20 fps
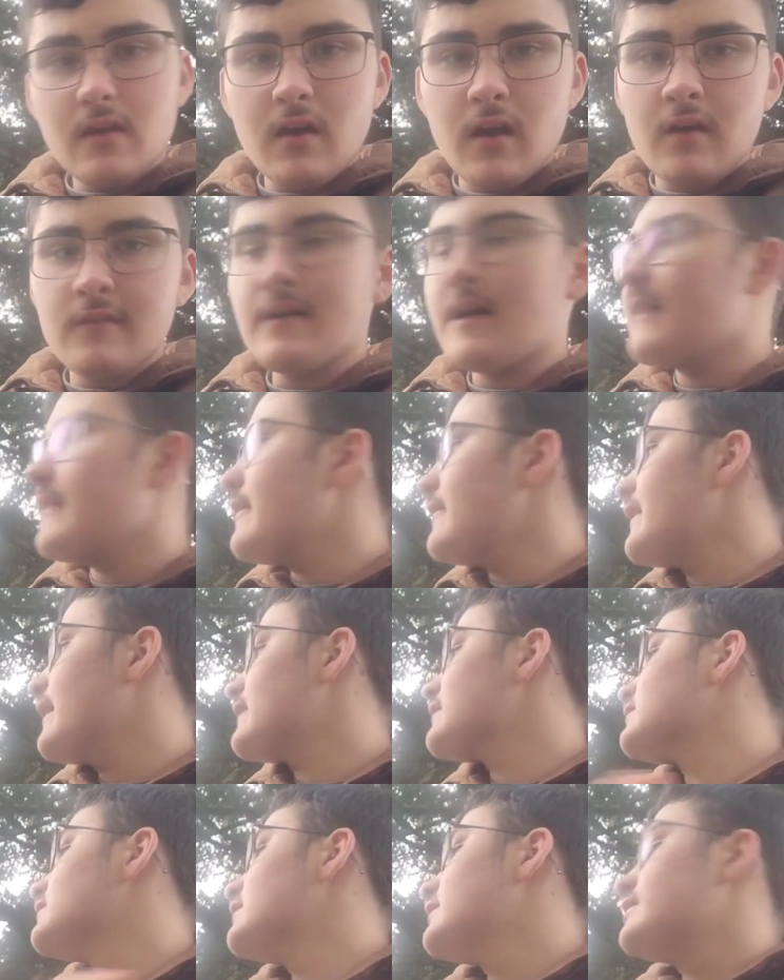Alright then,
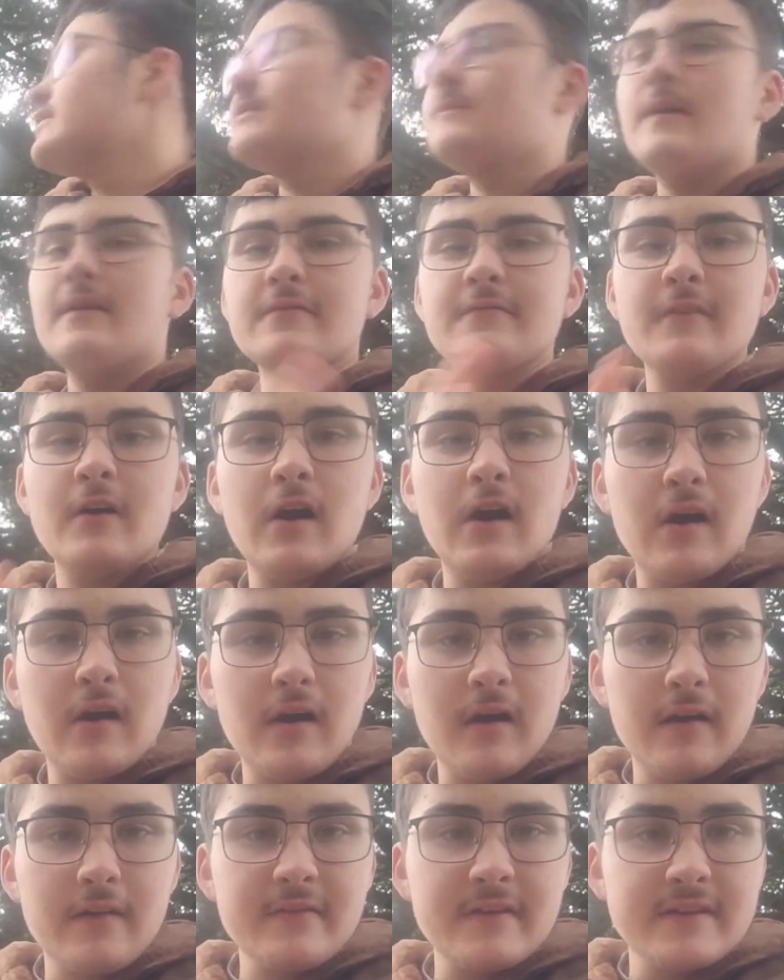that's going to do it
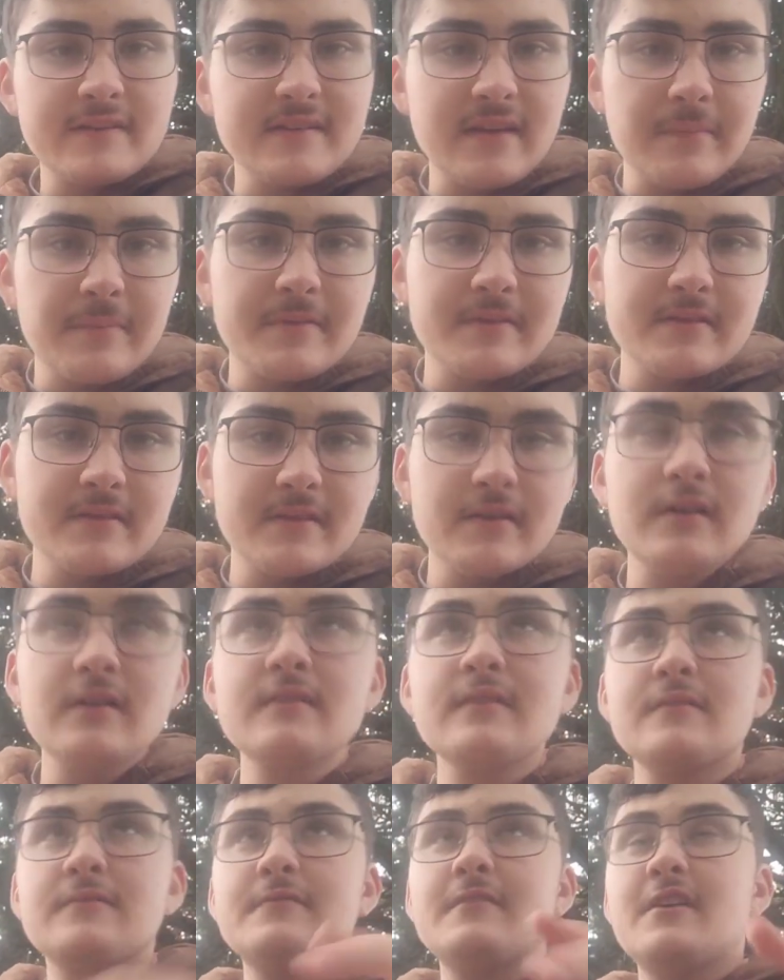for this
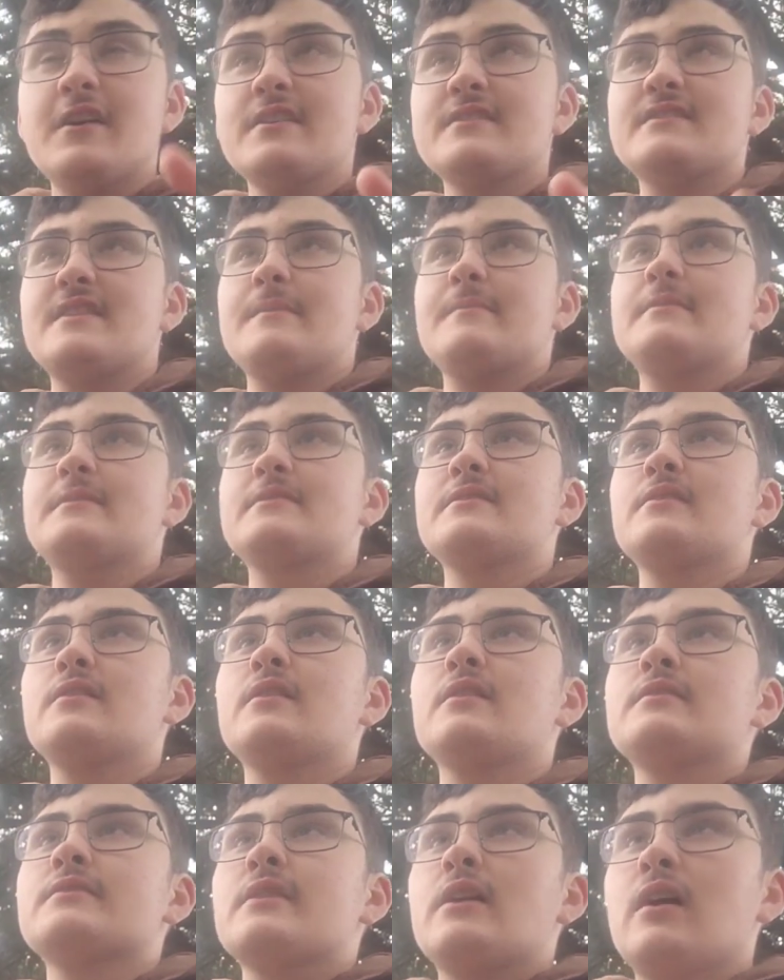episode. The first
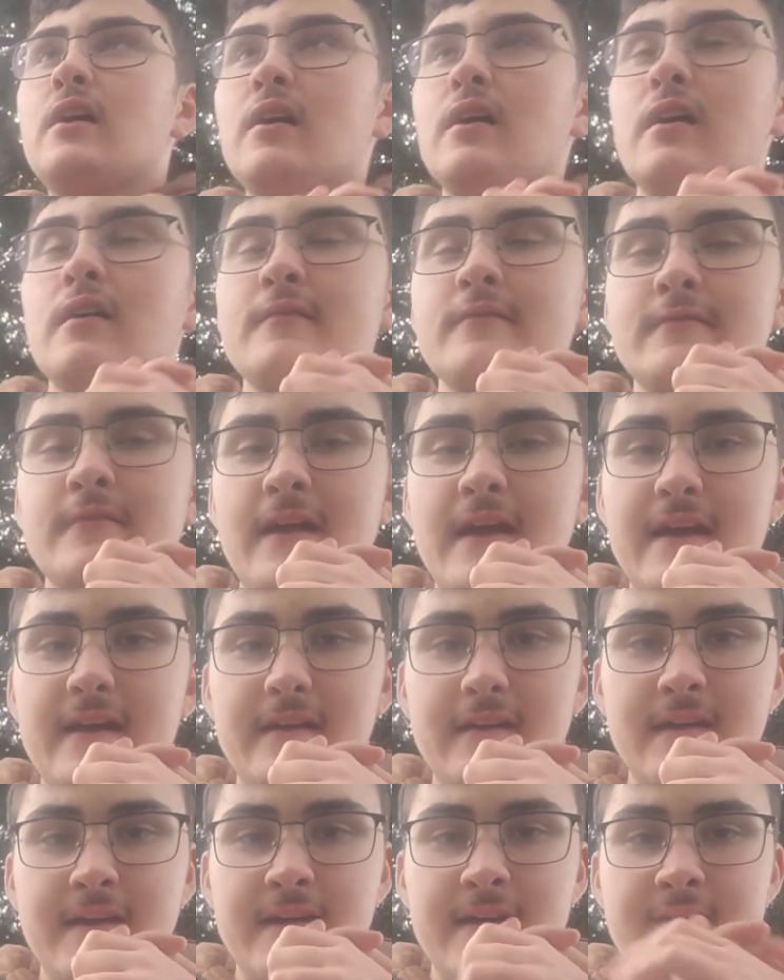episode of
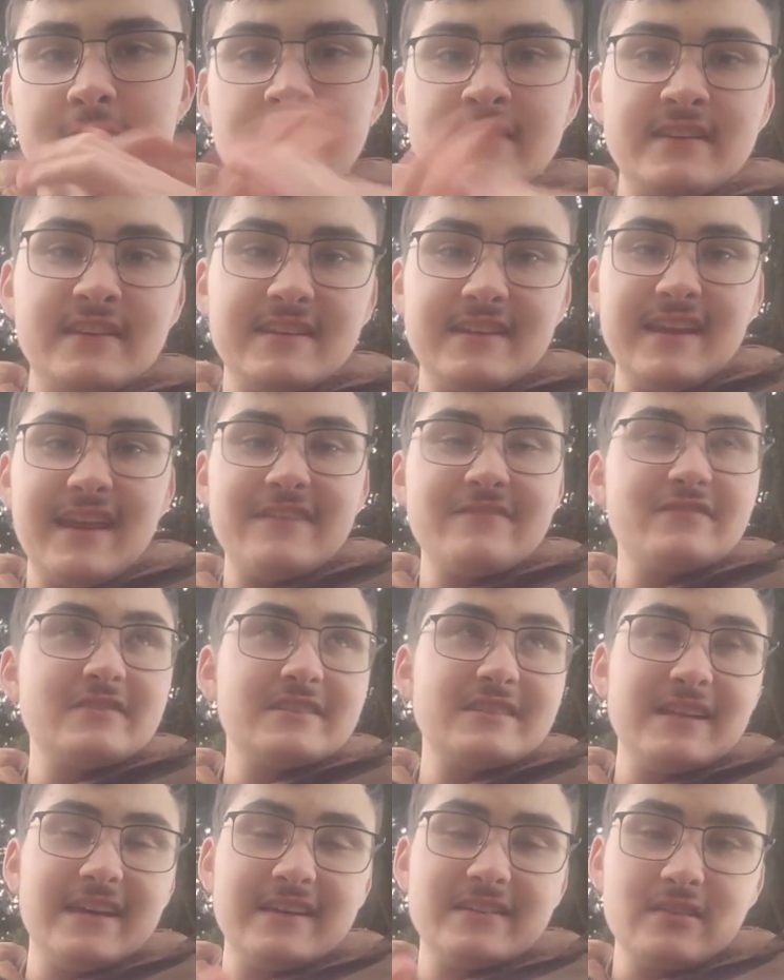uh, visiting every
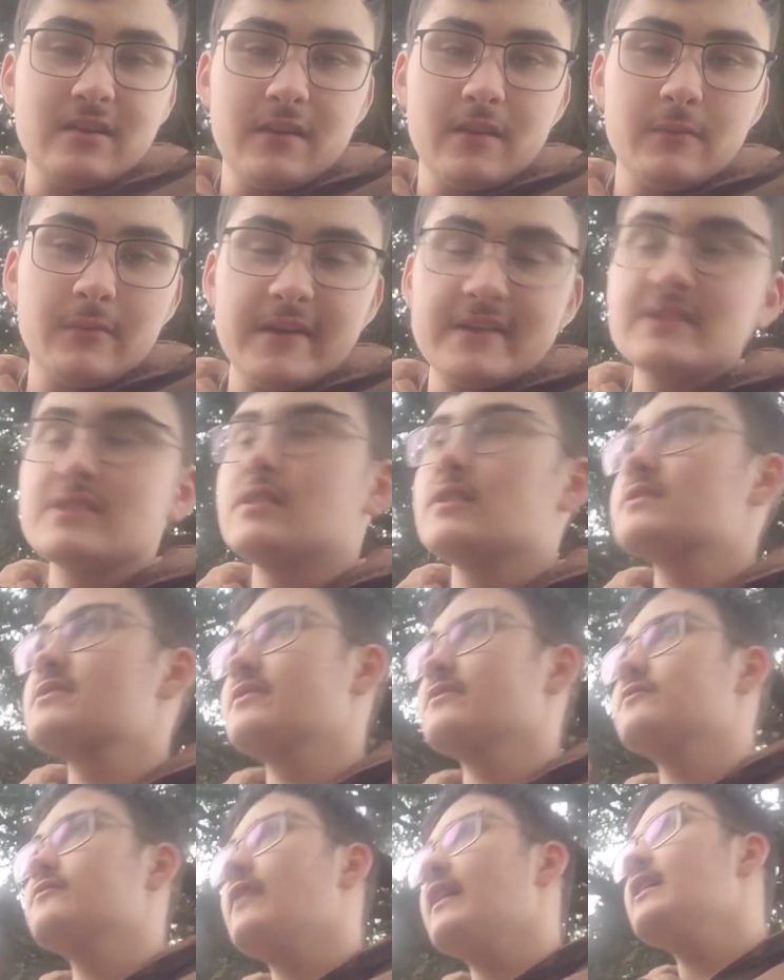station on the West
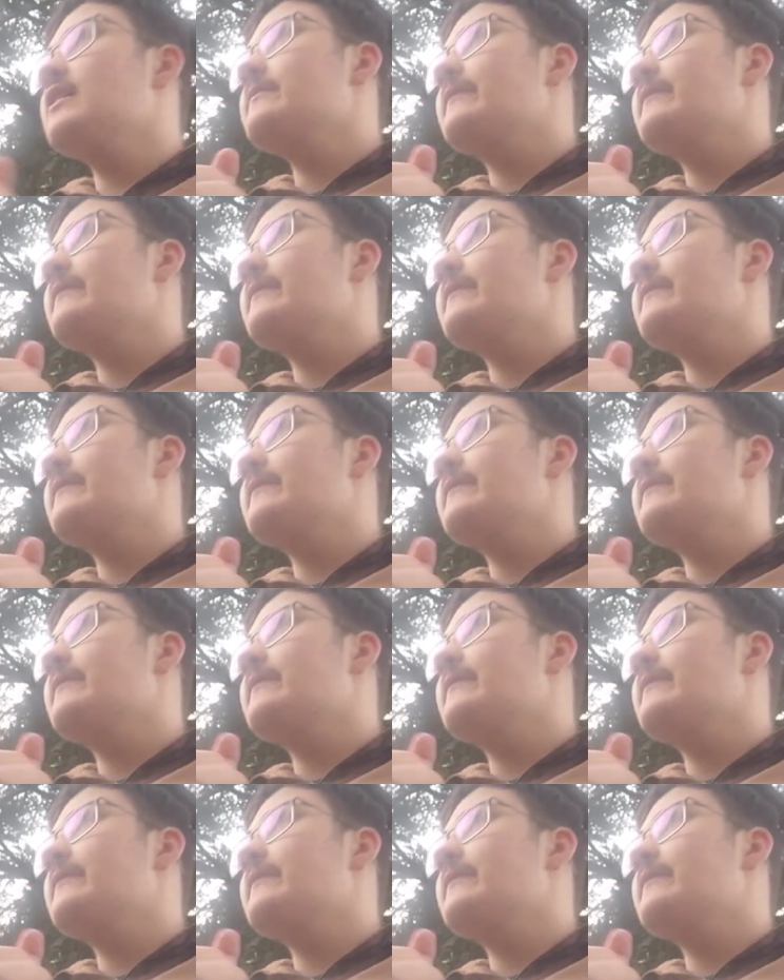Yorkshire Rail